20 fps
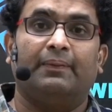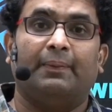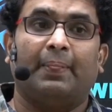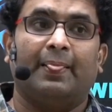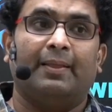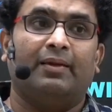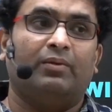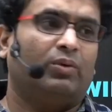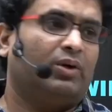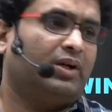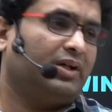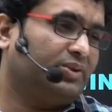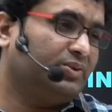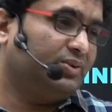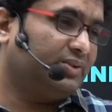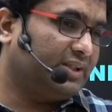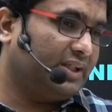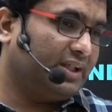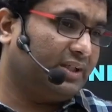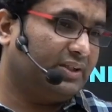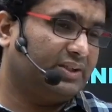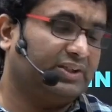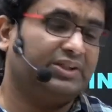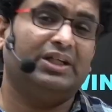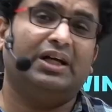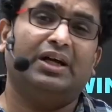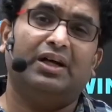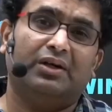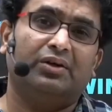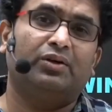what I should say,
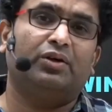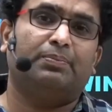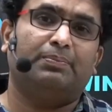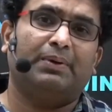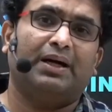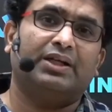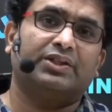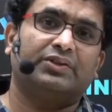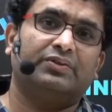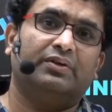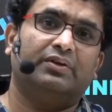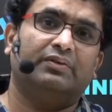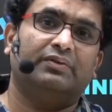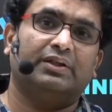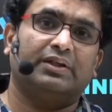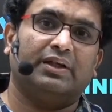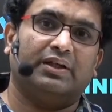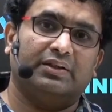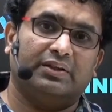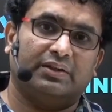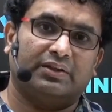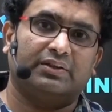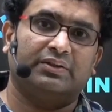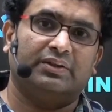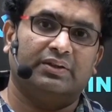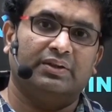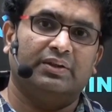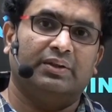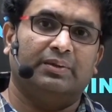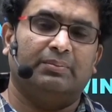share your password with others
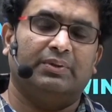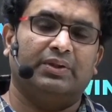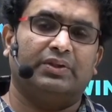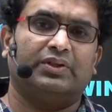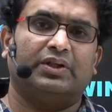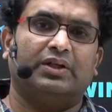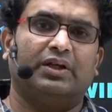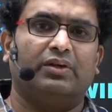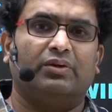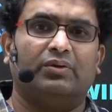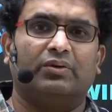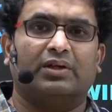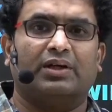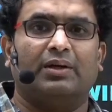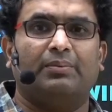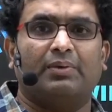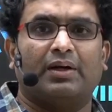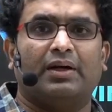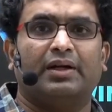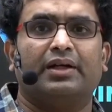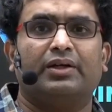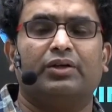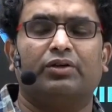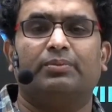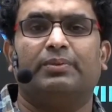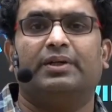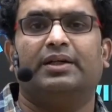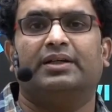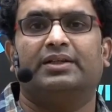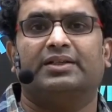person, and don't come running to
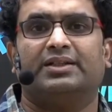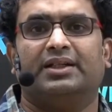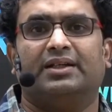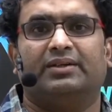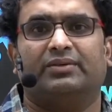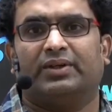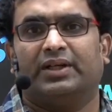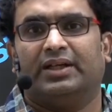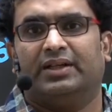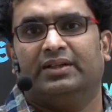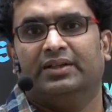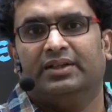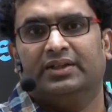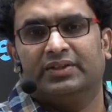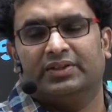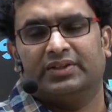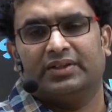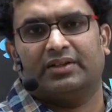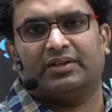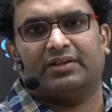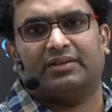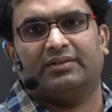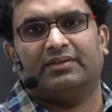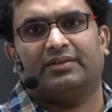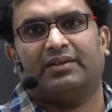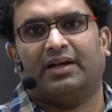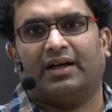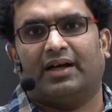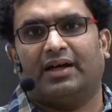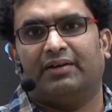me and say, okay sir,
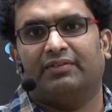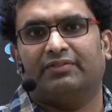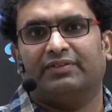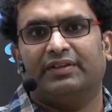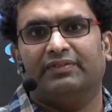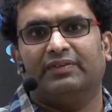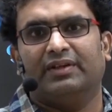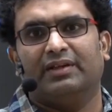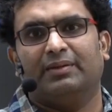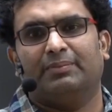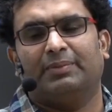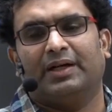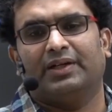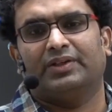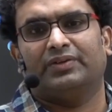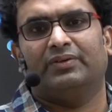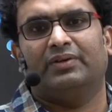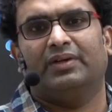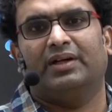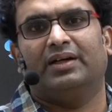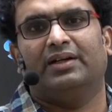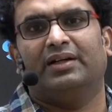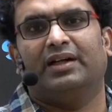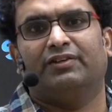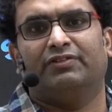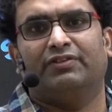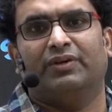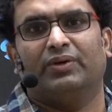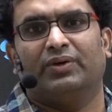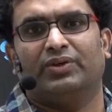I have given the password and that
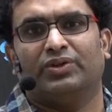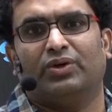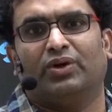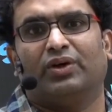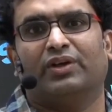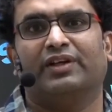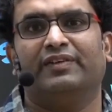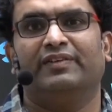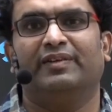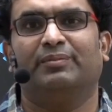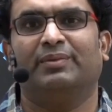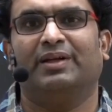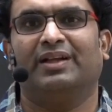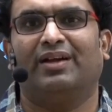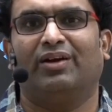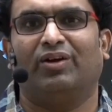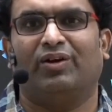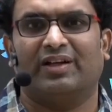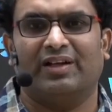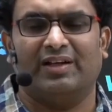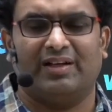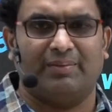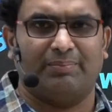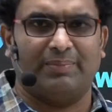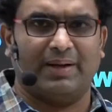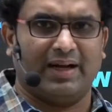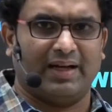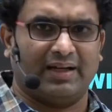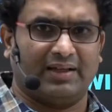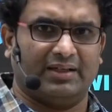fellow is not giving me the login the
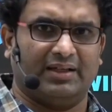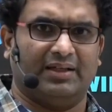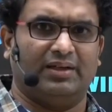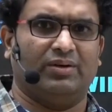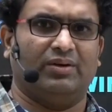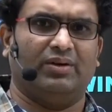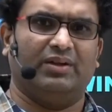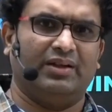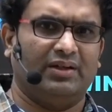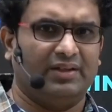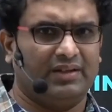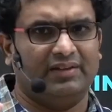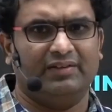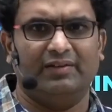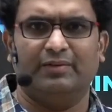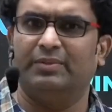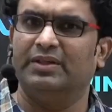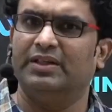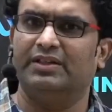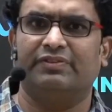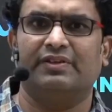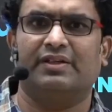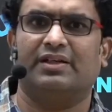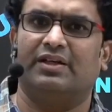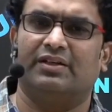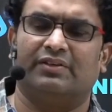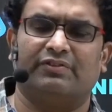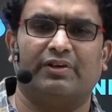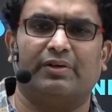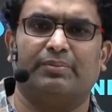back and all that. It will be
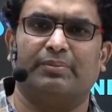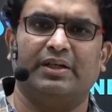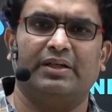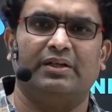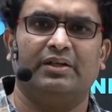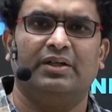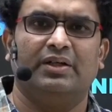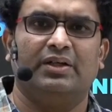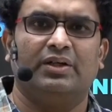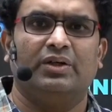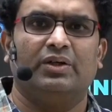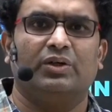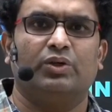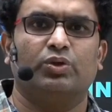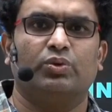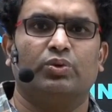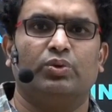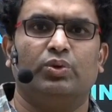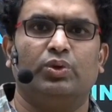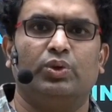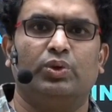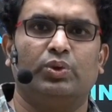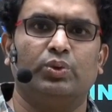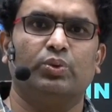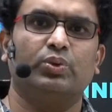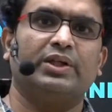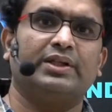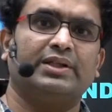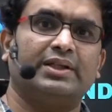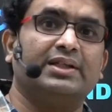difficult for me to do
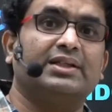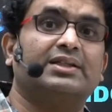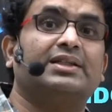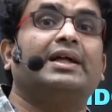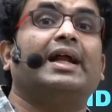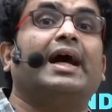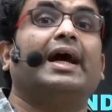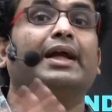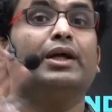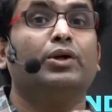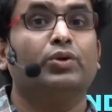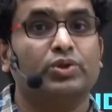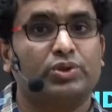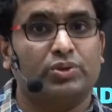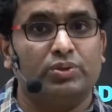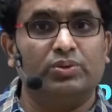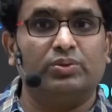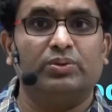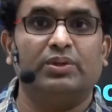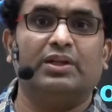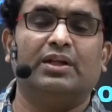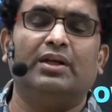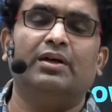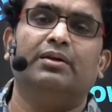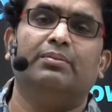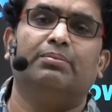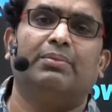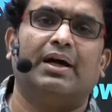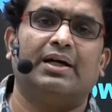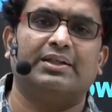the things that I used to do in the
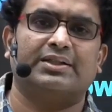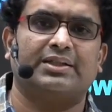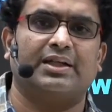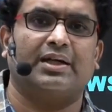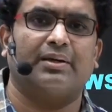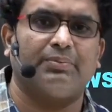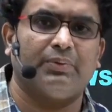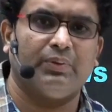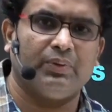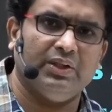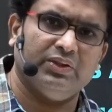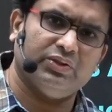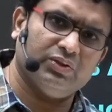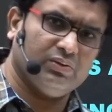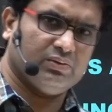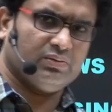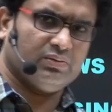past app. Okay, so